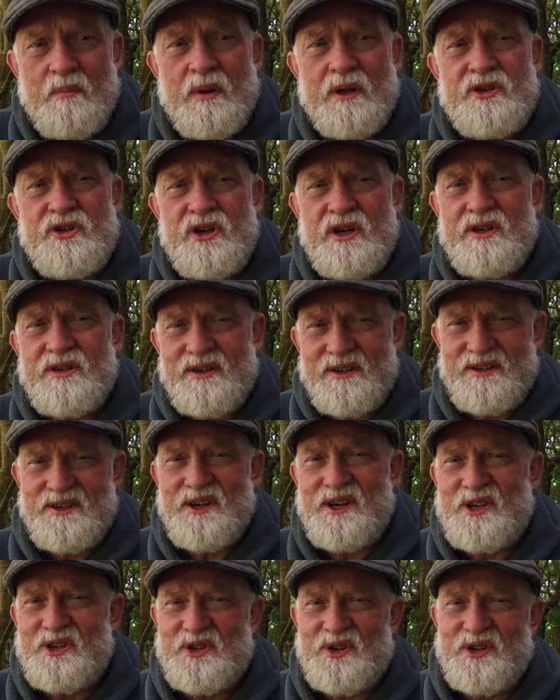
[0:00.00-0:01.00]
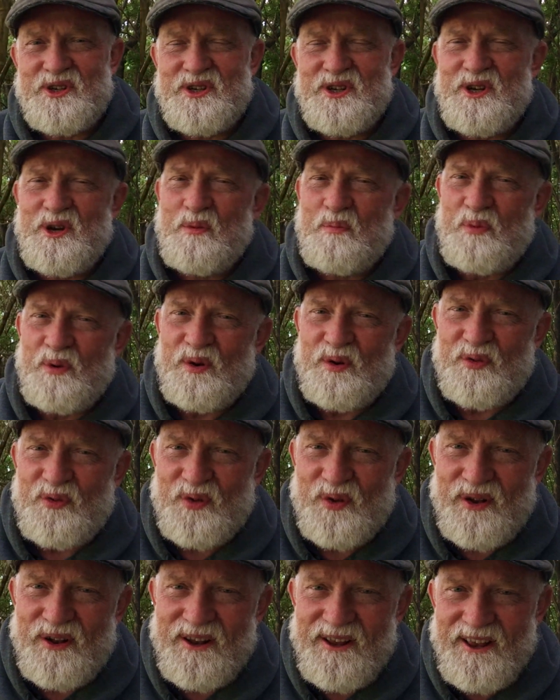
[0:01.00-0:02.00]
But Jesus sees this. Isn't it
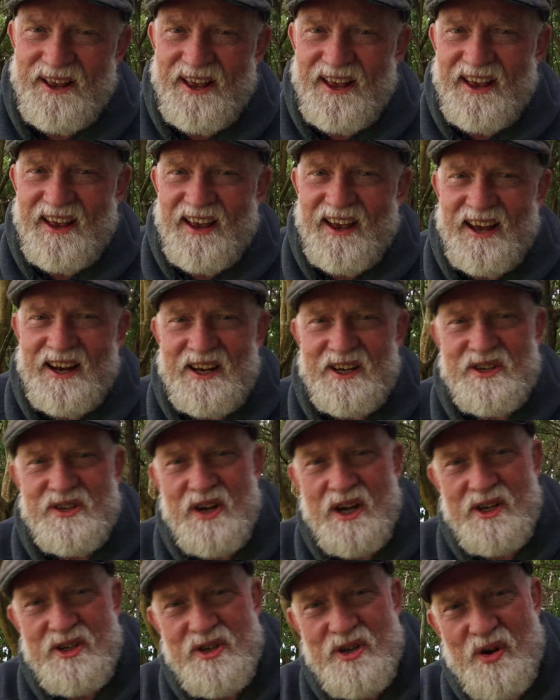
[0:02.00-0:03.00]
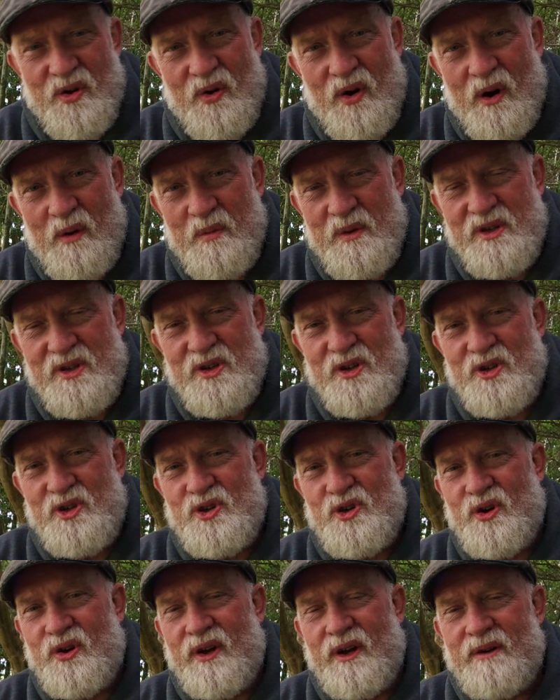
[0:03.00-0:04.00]
beautiful? And he says to the Roman
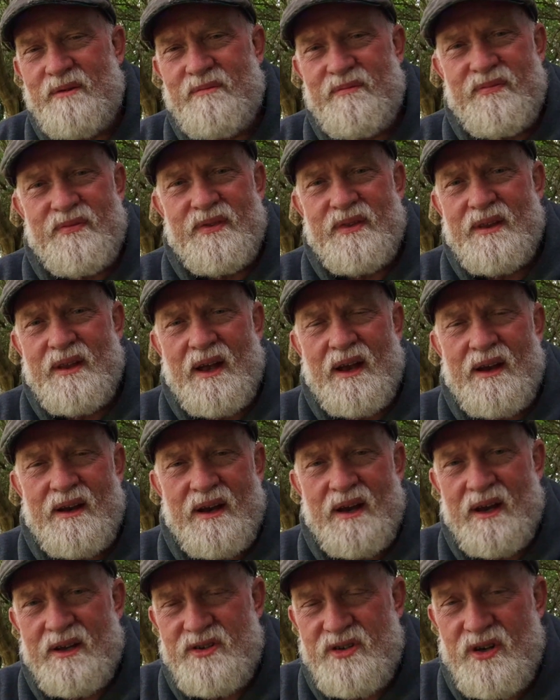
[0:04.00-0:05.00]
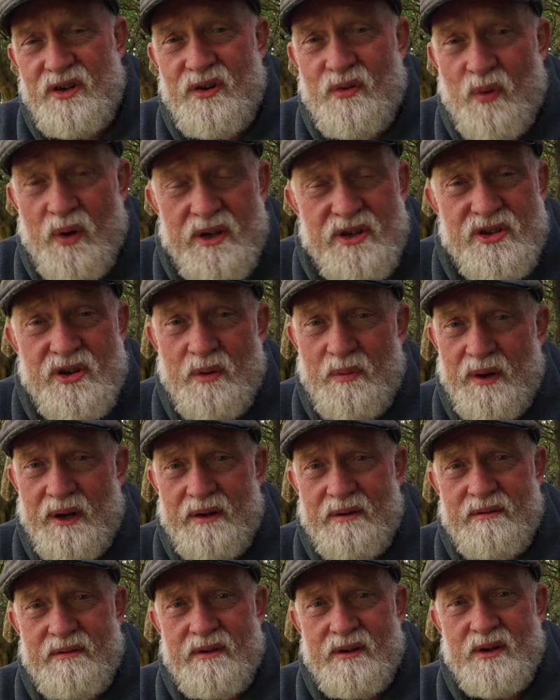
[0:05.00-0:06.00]
centurion, I see you want
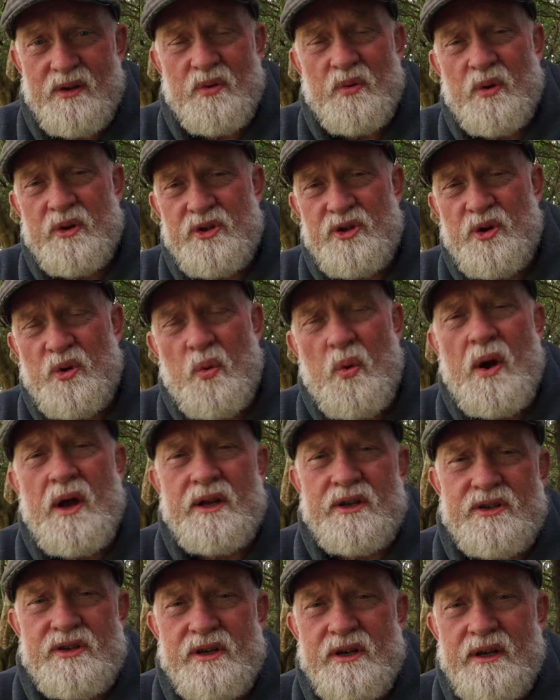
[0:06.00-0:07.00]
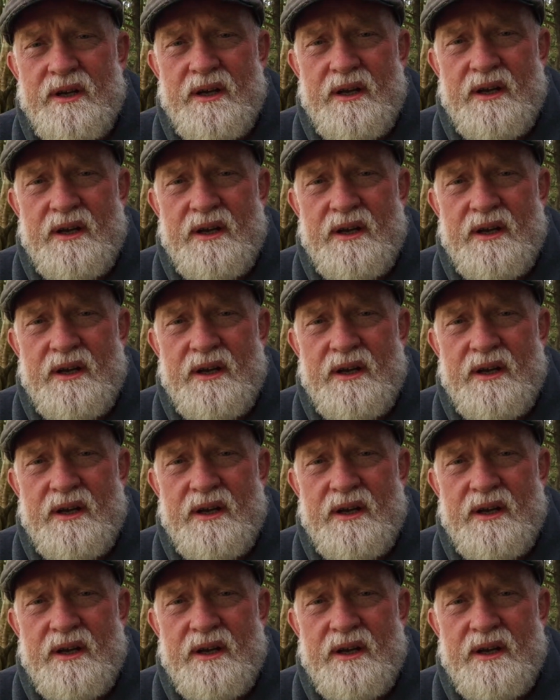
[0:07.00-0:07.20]
something. What do you want?